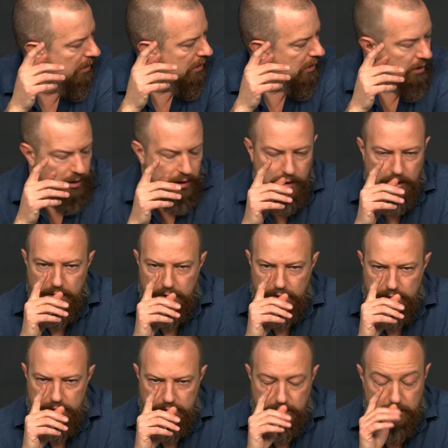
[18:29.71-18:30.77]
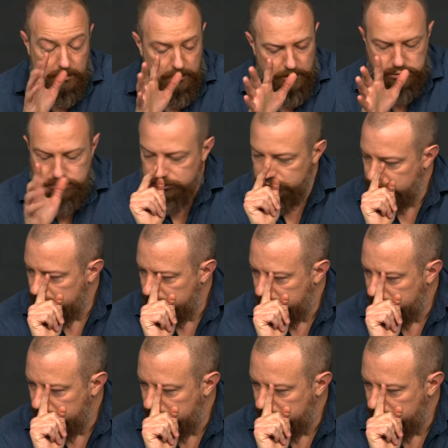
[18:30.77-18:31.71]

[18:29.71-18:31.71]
(silence)